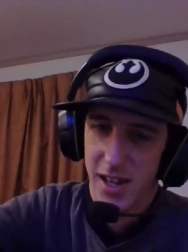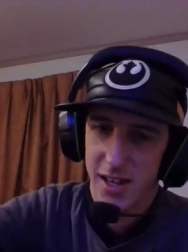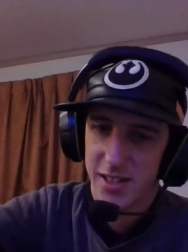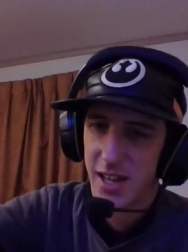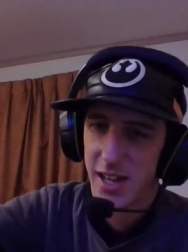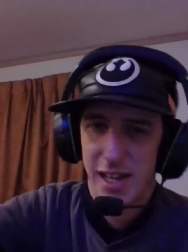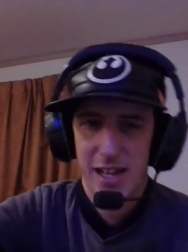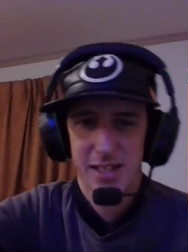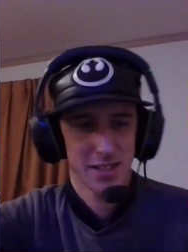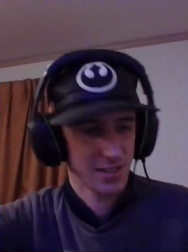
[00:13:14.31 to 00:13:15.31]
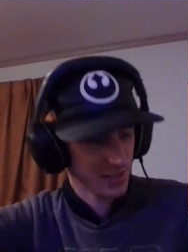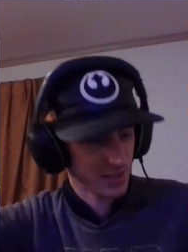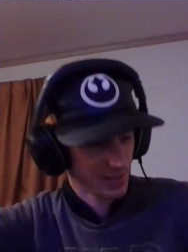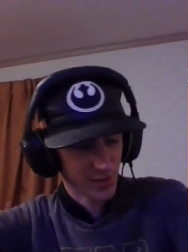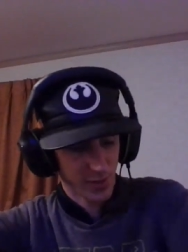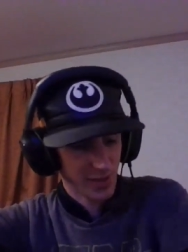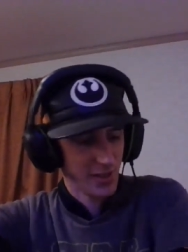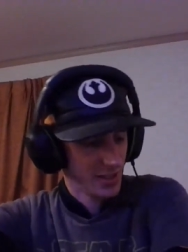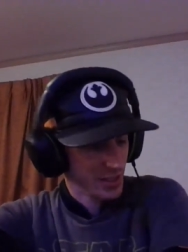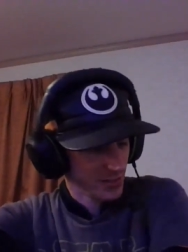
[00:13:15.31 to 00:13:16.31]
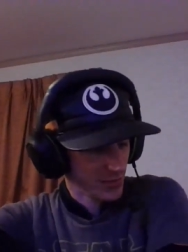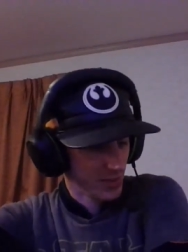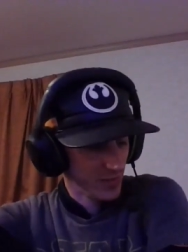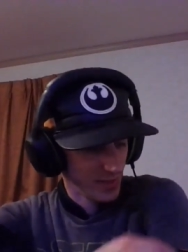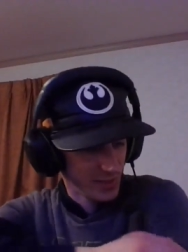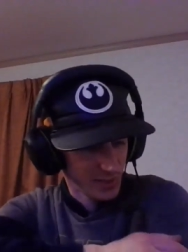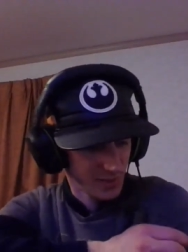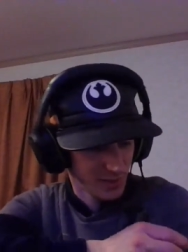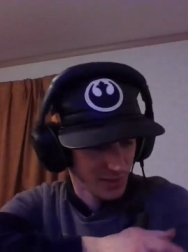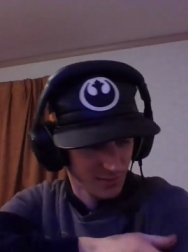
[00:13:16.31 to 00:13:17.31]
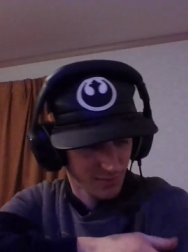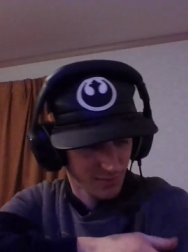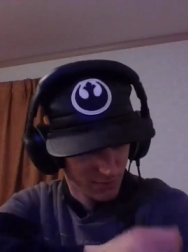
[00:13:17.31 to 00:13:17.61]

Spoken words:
It's Helly Hansen. This is really fancy. Like